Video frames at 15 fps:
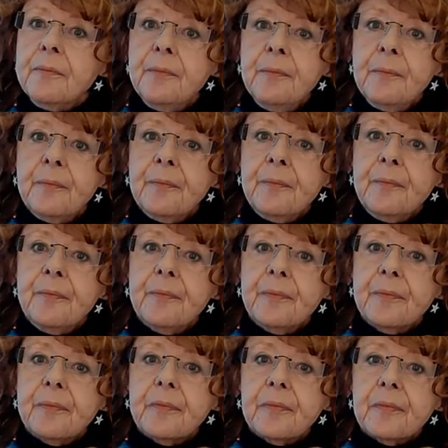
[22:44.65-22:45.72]

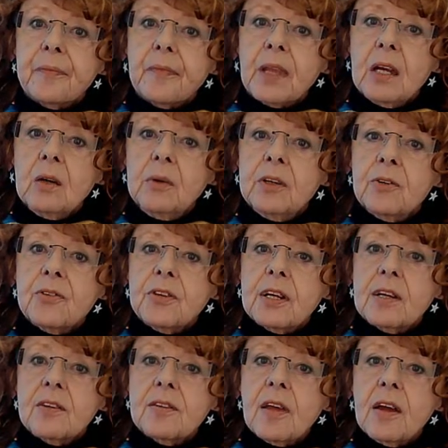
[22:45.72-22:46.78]
how
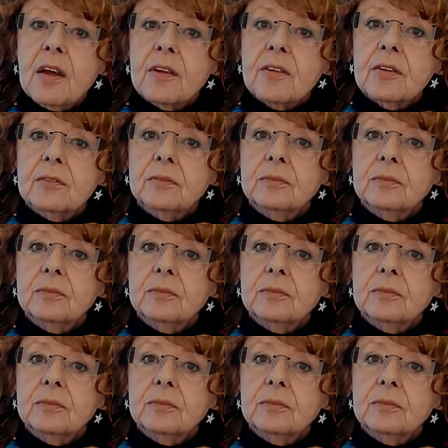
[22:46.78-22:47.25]
interesting is that?